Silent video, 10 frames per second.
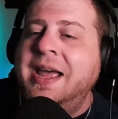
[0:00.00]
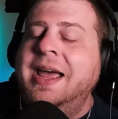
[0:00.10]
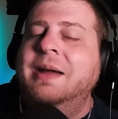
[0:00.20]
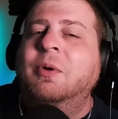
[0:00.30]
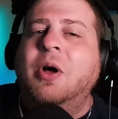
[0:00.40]

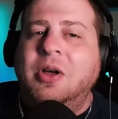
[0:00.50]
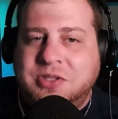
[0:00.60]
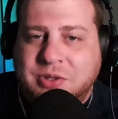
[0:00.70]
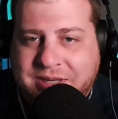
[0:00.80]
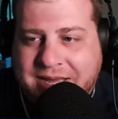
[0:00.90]
and we'll
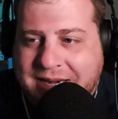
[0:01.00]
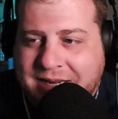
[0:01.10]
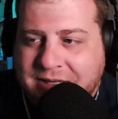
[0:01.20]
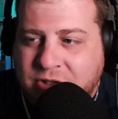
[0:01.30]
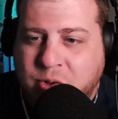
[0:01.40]
also get
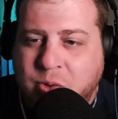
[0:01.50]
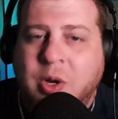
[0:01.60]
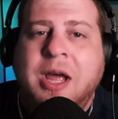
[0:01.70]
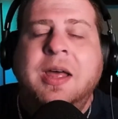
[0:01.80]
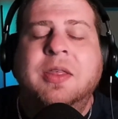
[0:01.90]
into
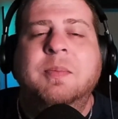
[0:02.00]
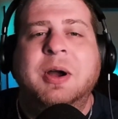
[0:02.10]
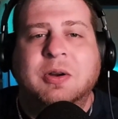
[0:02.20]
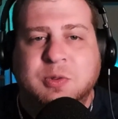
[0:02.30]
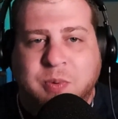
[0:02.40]
the
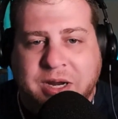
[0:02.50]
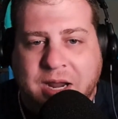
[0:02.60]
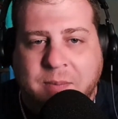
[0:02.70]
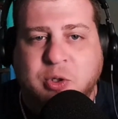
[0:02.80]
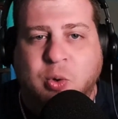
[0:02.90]
Mariners bringing
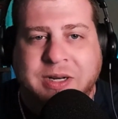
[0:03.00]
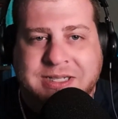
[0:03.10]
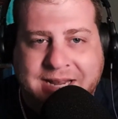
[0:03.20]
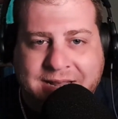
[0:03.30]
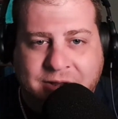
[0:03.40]
up Troy
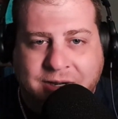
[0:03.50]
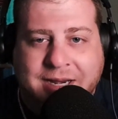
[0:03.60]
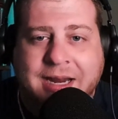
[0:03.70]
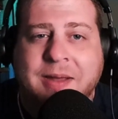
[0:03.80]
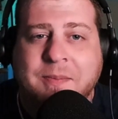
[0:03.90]
Taylor,
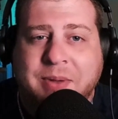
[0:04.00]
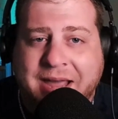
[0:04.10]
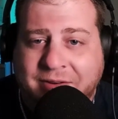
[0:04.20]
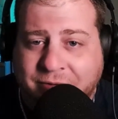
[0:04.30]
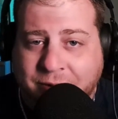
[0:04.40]
getting him
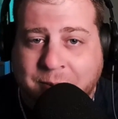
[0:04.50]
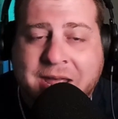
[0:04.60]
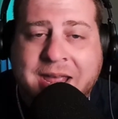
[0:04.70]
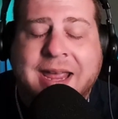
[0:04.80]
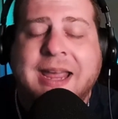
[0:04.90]
back from
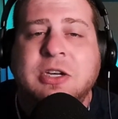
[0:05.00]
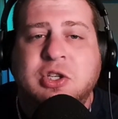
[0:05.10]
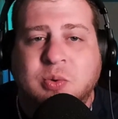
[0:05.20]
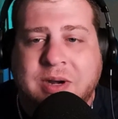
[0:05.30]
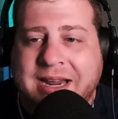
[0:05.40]

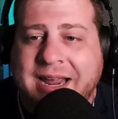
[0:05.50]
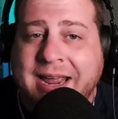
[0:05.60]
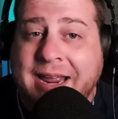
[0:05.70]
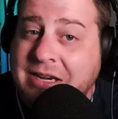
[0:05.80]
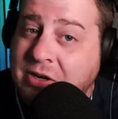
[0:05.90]
injury,
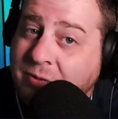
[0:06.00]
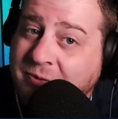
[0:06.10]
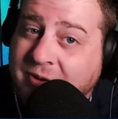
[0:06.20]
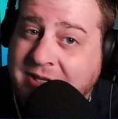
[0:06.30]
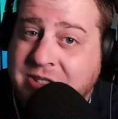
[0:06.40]
and
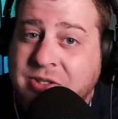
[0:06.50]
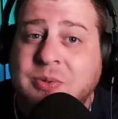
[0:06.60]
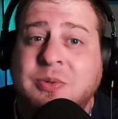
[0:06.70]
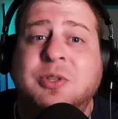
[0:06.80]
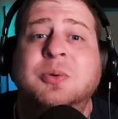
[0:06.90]
hopefully
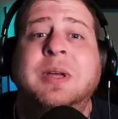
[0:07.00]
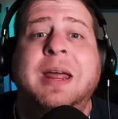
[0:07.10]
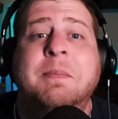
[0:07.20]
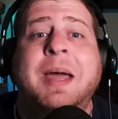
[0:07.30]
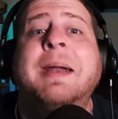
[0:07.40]
soon to get
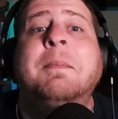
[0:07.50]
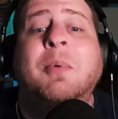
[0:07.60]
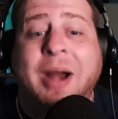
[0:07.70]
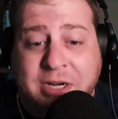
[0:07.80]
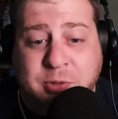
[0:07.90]
Matt
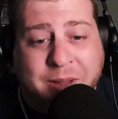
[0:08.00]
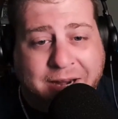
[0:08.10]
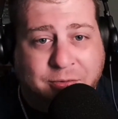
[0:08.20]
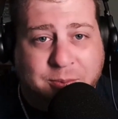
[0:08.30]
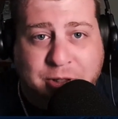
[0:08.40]
Brash
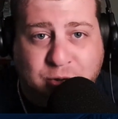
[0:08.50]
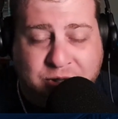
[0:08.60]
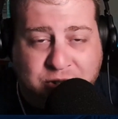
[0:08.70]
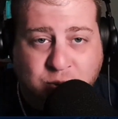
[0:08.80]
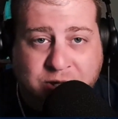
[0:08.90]
back from injury
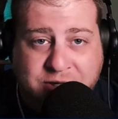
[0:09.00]
as well.